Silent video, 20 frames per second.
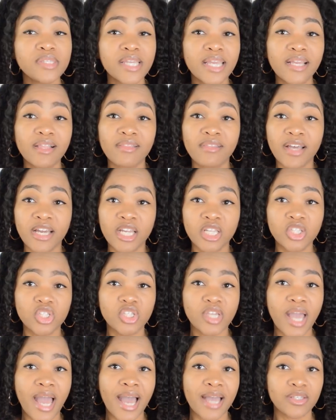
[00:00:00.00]
take
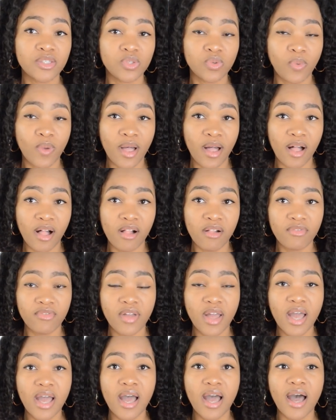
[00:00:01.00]
lunch at 12
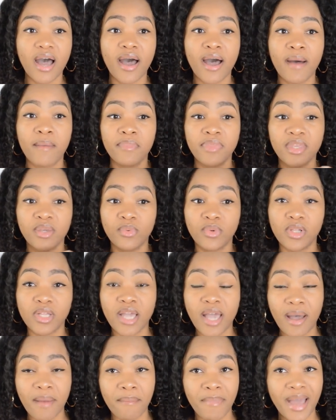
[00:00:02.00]
um, then we'll
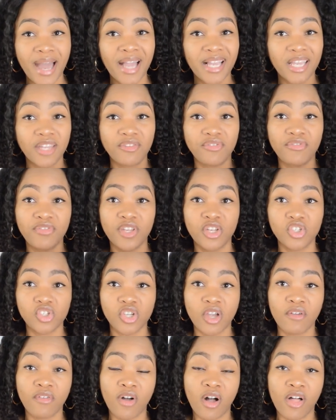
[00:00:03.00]
come back and finish
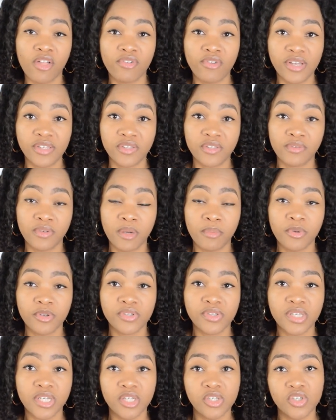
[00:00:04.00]
off all the rest of our
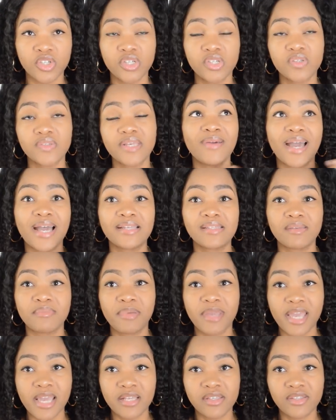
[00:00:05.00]
procedures as a
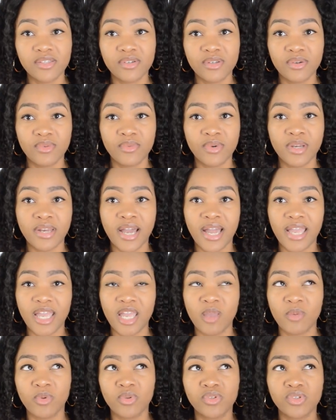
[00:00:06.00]
pa student we're not
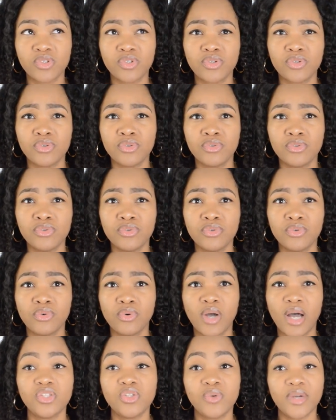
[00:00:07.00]
able
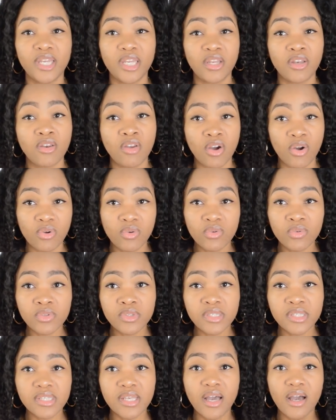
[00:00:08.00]
to do any
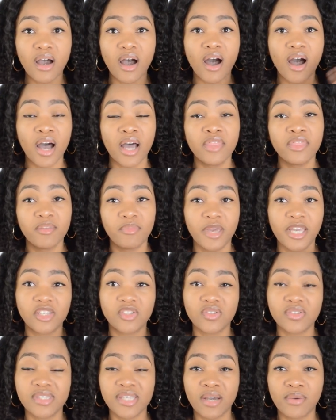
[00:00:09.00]
notes on the
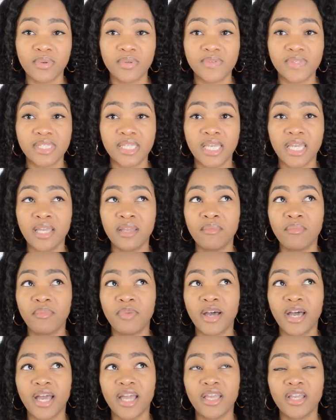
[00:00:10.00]
patients that we've seen,
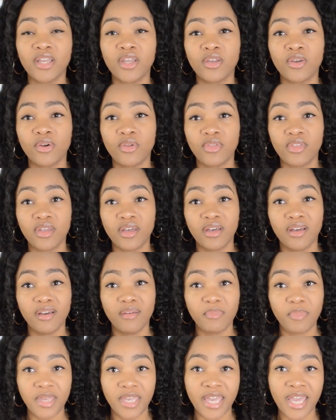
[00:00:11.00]
but you know,
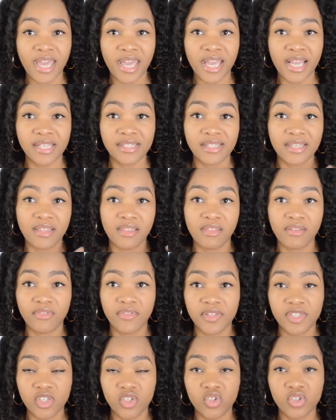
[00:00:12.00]
the PAs and the
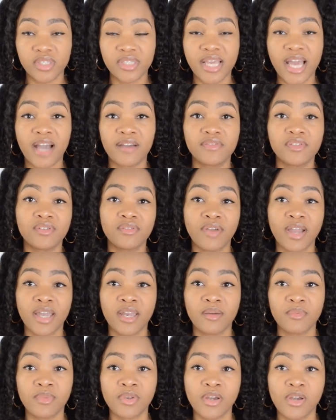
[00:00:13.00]
physicians have to write
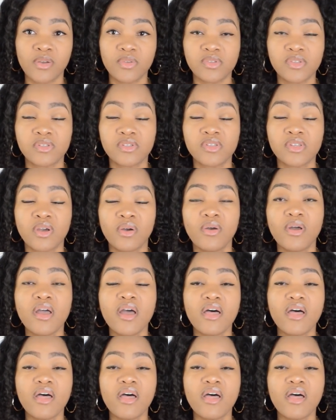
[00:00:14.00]
up notes. And so